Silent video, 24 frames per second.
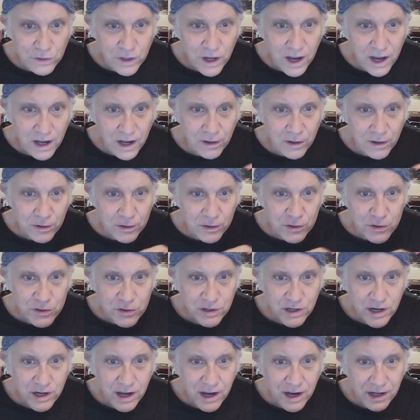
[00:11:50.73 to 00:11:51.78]
should I
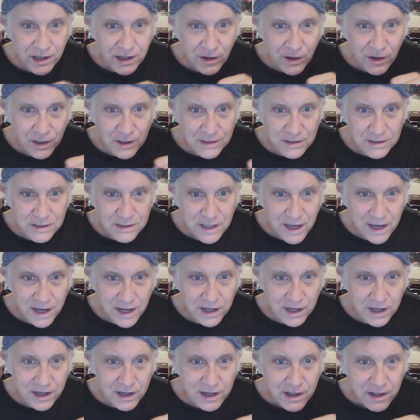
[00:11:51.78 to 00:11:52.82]
or should I not
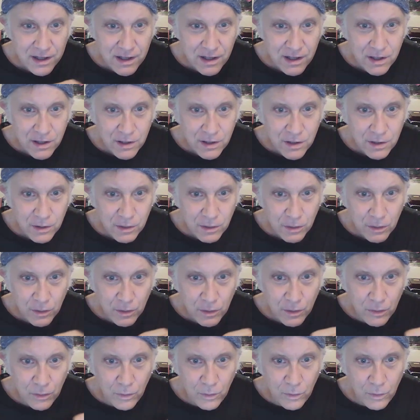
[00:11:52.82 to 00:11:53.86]
say
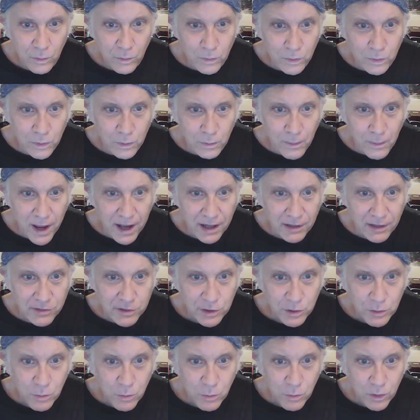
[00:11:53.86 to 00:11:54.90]
the
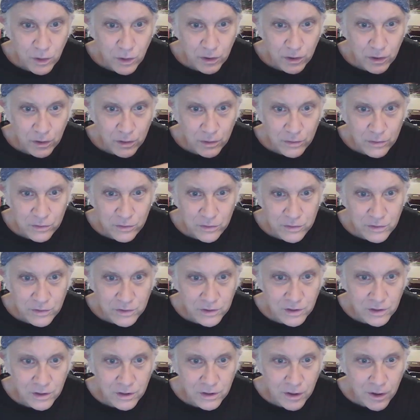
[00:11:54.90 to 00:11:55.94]
magic
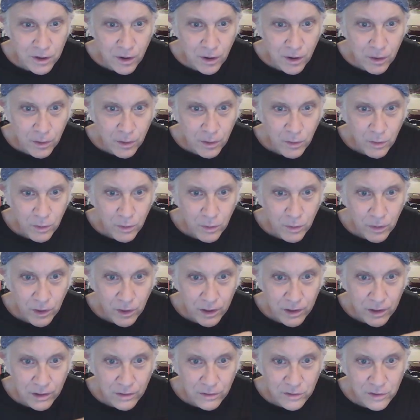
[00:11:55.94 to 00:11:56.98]
words, you know,
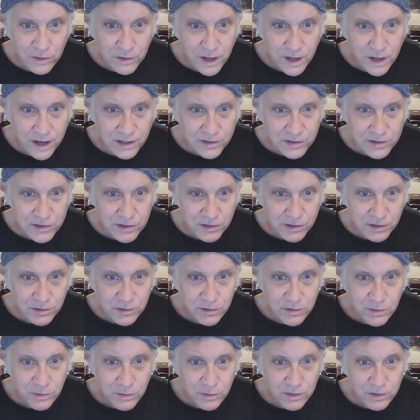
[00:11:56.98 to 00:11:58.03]
or
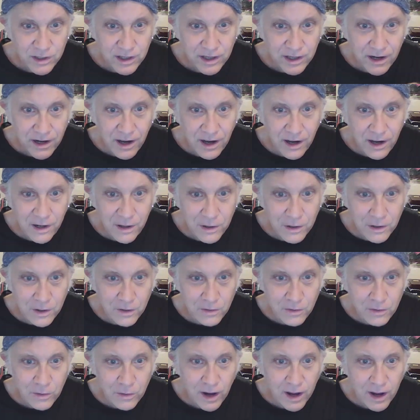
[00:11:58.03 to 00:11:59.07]
intonations, or
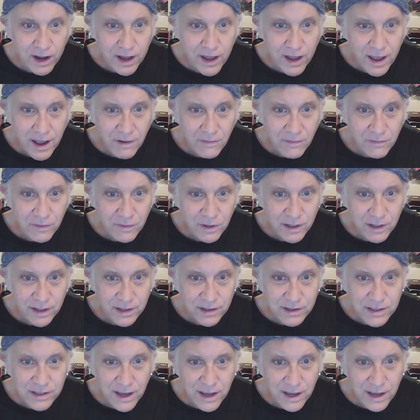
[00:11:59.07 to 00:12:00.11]
do I have
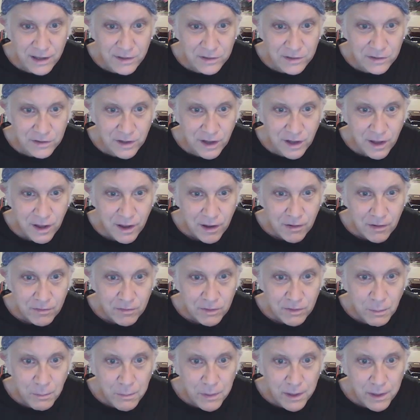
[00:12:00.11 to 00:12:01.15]
what it takes
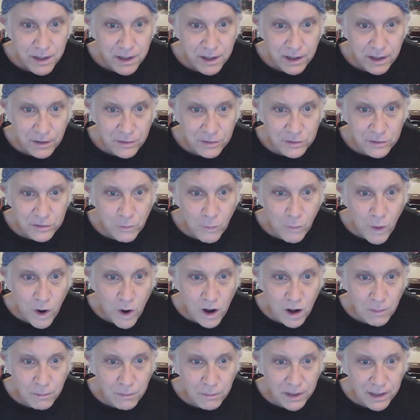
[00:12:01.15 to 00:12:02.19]
to be a
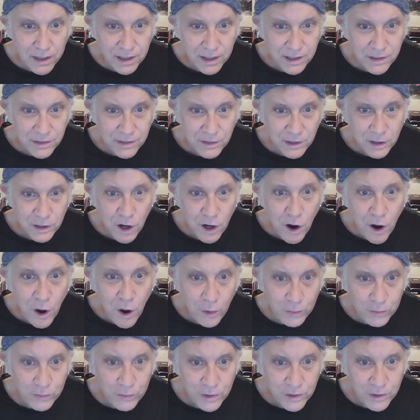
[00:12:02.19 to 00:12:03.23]
swami in the
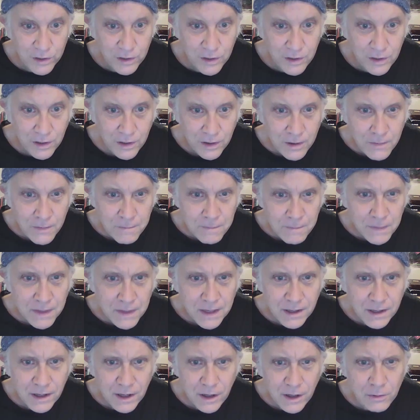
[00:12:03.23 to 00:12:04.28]
cult?
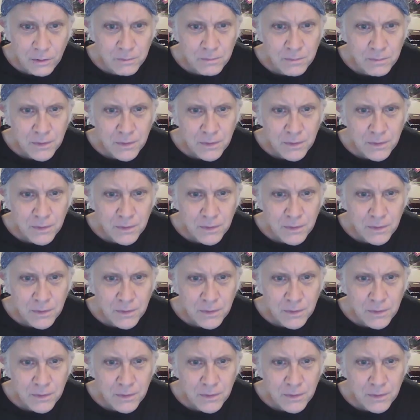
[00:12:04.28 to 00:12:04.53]
You